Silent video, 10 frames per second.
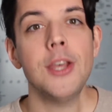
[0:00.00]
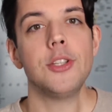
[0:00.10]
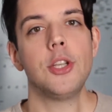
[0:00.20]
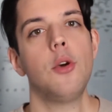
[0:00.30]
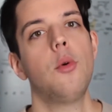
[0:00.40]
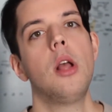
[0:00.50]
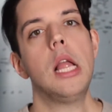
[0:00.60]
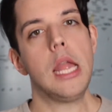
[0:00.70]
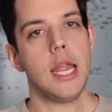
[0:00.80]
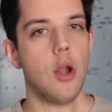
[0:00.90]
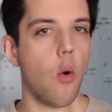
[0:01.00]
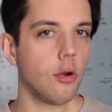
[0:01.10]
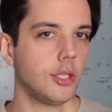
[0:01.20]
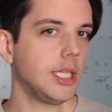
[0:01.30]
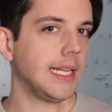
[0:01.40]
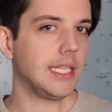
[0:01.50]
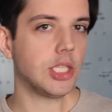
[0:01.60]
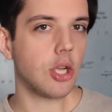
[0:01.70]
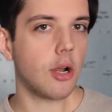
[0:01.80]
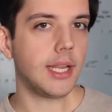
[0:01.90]
So in order to
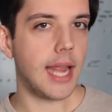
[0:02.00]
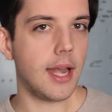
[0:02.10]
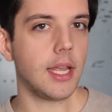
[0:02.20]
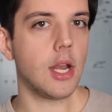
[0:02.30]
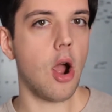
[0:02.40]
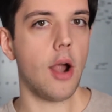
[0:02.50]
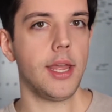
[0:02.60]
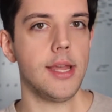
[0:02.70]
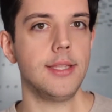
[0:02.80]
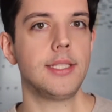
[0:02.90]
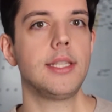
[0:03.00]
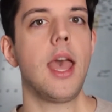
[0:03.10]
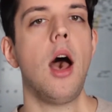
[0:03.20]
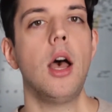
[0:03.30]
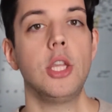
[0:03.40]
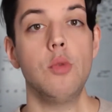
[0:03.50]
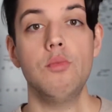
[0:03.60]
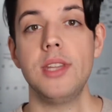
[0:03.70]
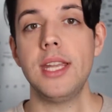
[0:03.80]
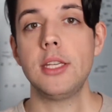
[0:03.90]
start getting an audience, you
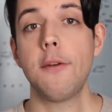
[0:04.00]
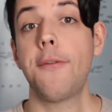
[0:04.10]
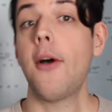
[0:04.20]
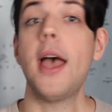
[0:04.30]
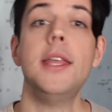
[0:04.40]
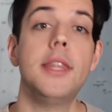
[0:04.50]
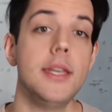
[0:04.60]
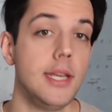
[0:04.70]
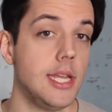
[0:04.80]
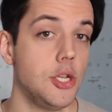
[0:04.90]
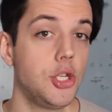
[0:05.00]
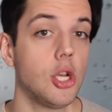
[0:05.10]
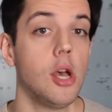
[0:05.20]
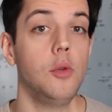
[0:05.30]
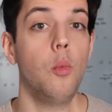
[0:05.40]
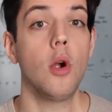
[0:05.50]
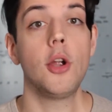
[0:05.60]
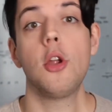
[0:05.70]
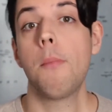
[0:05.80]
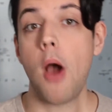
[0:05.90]
need to find the niche on where
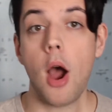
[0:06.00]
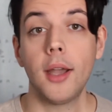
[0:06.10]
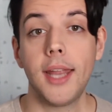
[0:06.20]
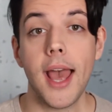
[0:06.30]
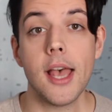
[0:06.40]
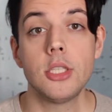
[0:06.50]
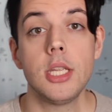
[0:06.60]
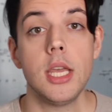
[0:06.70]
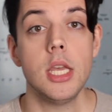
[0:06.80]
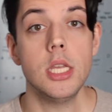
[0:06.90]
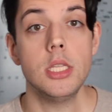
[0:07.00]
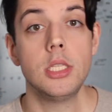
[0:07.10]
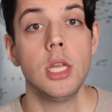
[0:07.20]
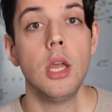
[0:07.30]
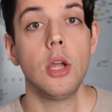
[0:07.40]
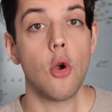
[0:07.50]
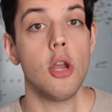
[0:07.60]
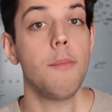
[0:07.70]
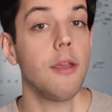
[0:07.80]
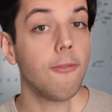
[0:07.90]
your podcast is
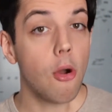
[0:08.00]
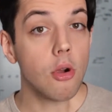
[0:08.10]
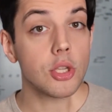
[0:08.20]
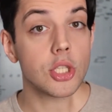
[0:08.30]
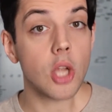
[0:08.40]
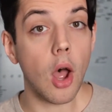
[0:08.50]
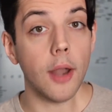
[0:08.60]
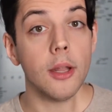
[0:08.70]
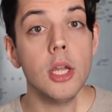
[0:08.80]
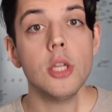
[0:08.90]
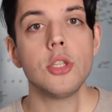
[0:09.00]
going to be focused on.